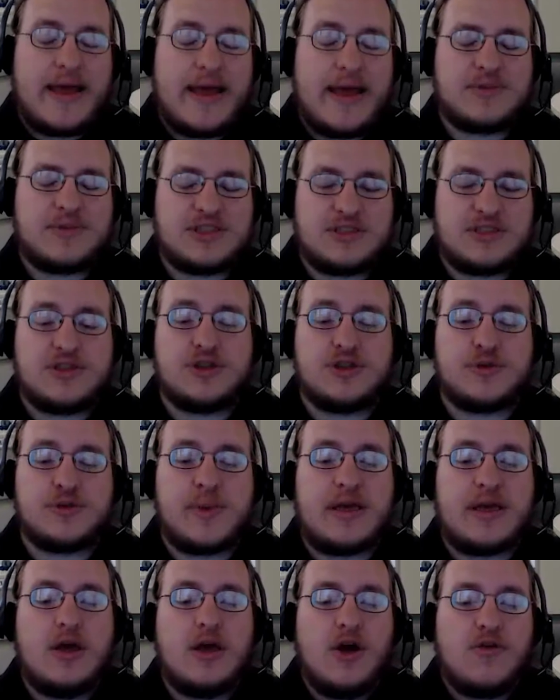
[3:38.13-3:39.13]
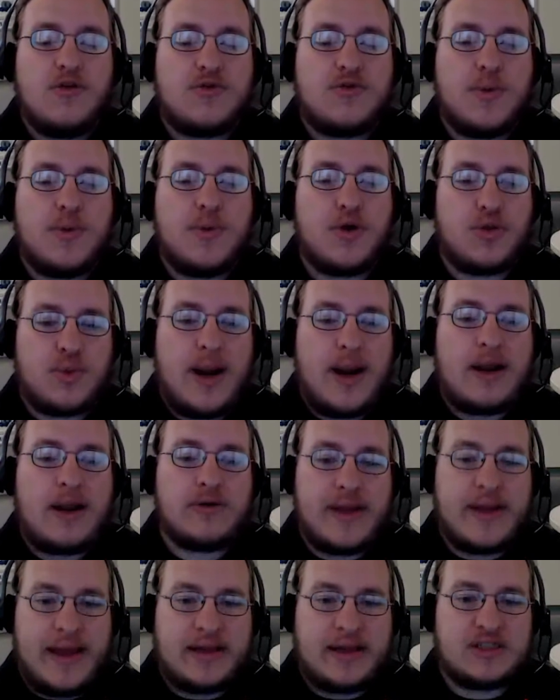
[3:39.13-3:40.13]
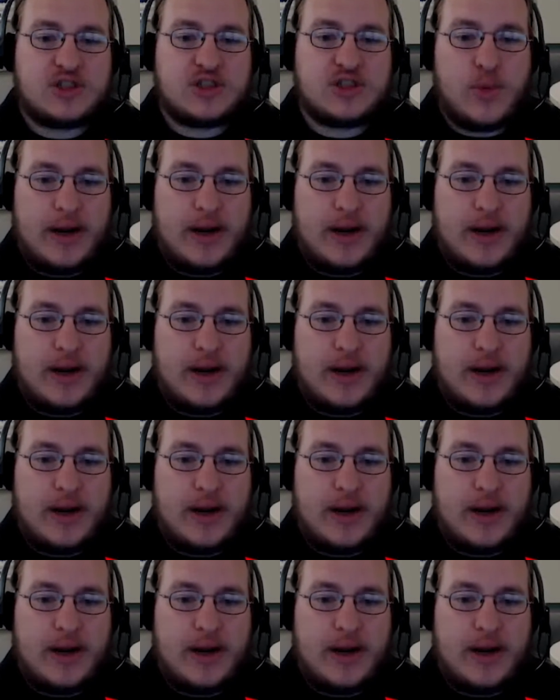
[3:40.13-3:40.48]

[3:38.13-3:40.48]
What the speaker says: excuse me, for both round and square.